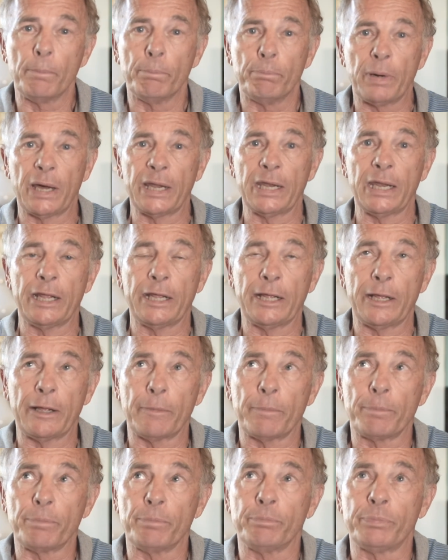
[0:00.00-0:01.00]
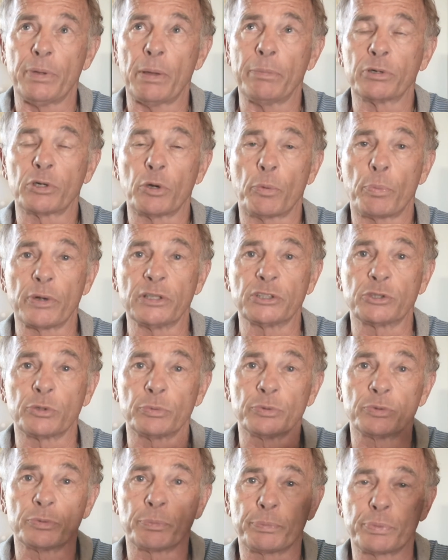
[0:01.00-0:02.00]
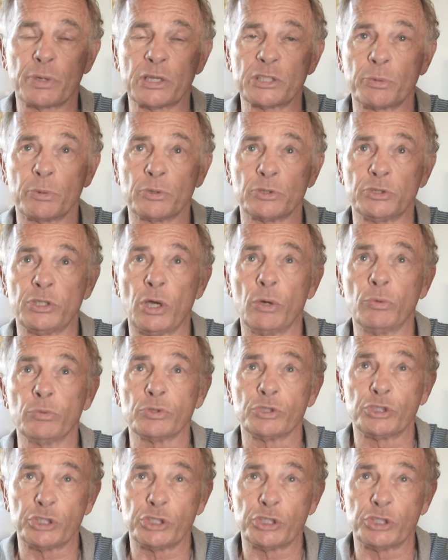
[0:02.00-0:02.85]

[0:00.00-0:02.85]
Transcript: But biblical principles don't